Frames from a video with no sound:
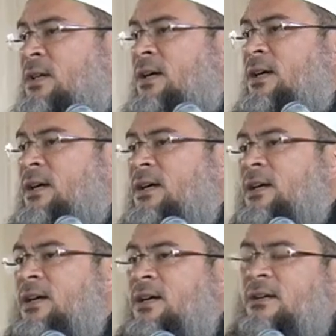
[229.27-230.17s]

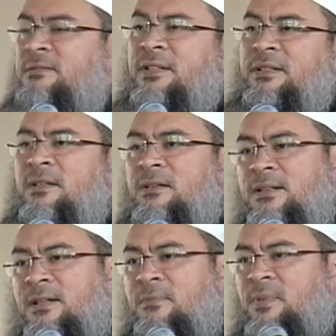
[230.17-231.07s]
a
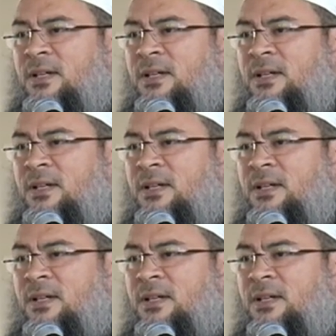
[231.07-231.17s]
dinner